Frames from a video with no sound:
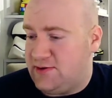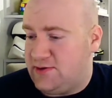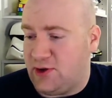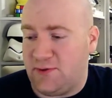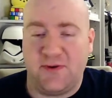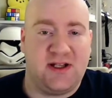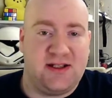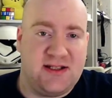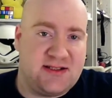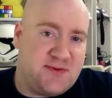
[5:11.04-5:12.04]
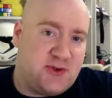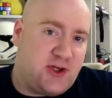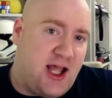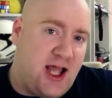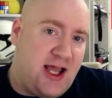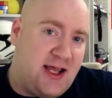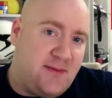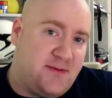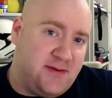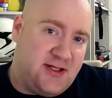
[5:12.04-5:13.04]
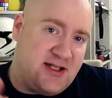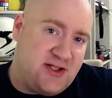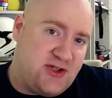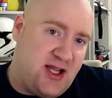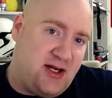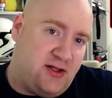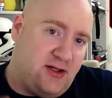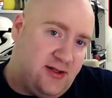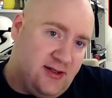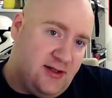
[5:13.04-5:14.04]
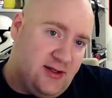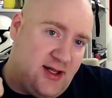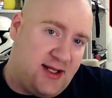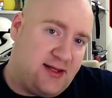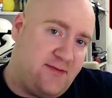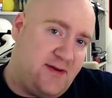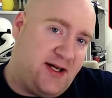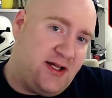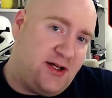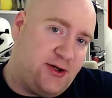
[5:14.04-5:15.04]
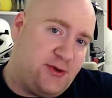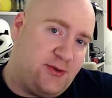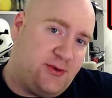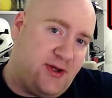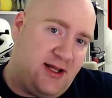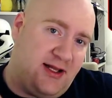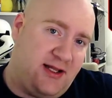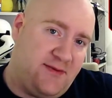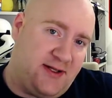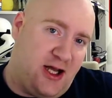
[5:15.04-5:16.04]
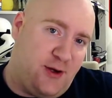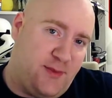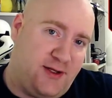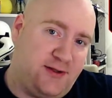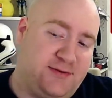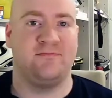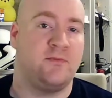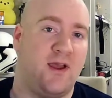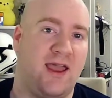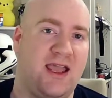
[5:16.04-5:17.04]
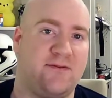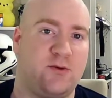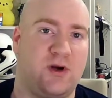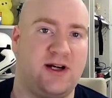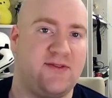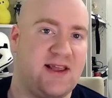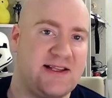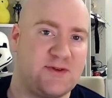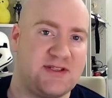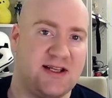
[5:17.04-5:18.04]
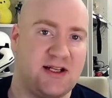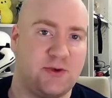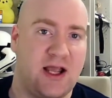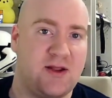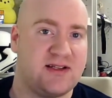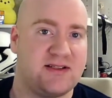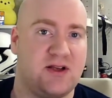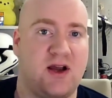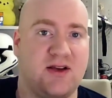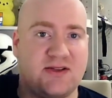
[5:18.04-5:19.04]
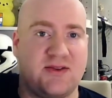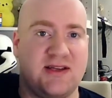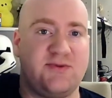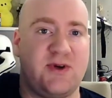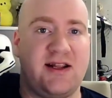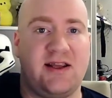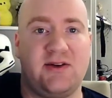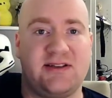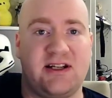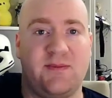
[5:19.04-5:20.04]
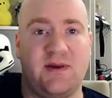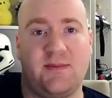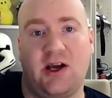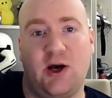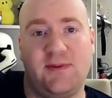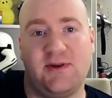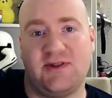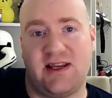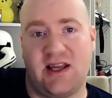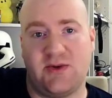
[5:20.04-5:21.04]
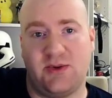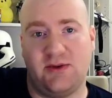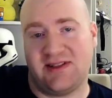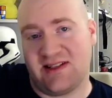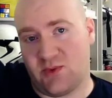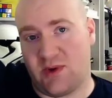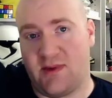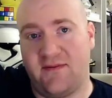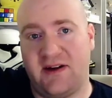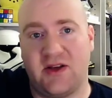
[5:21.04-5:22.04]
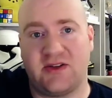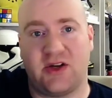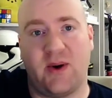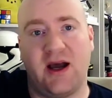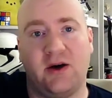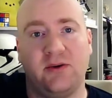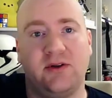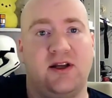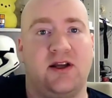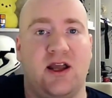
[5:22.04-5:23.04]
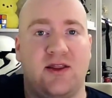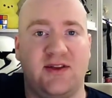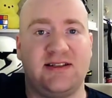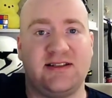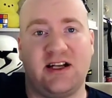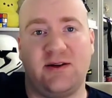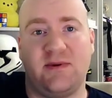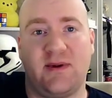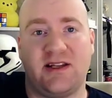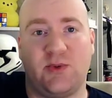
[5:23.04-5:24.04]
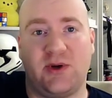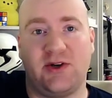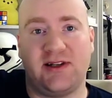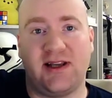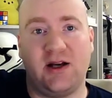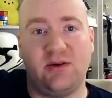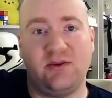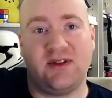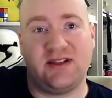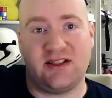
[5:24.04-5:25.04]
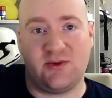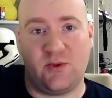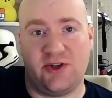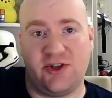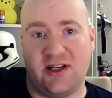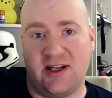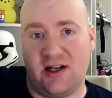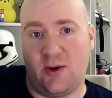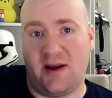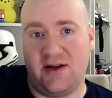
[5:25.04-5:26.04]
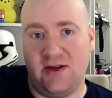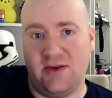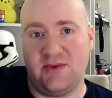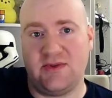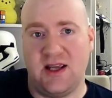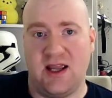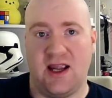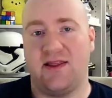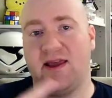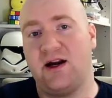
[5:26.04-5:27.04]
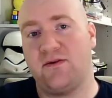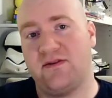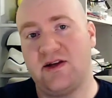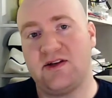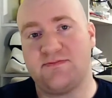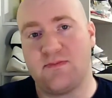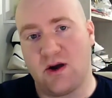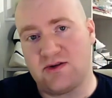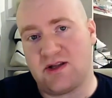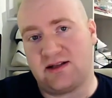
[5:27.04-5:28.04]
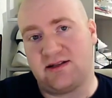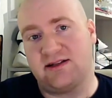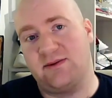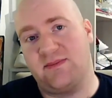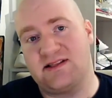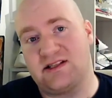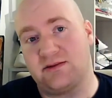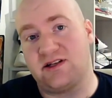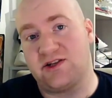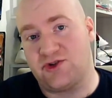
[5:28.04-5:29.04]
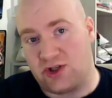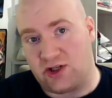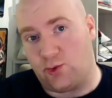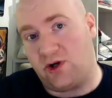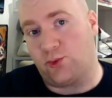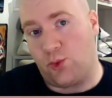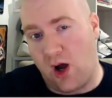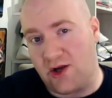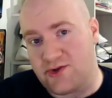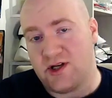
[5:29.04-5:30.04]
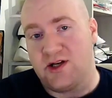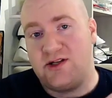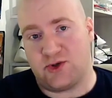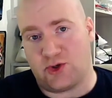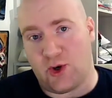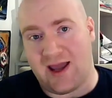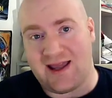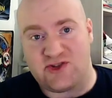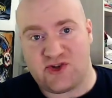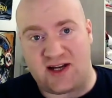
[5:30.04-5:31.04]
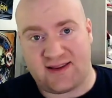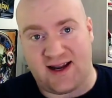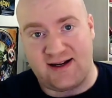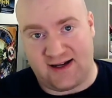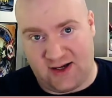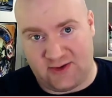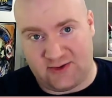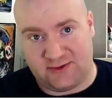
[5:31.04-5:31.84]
Don't forget to subscribe to the channel, like the video, and leave a comment. Hey, everyone, and thanks for sticking around this long. So this right here is going to be my upload schedule. This is when my videos go out. This is going to be my Twitter account. This is where you can get all my news. And that over there is most likely going to be something that you're going to want to watch. So go ahead and check that out.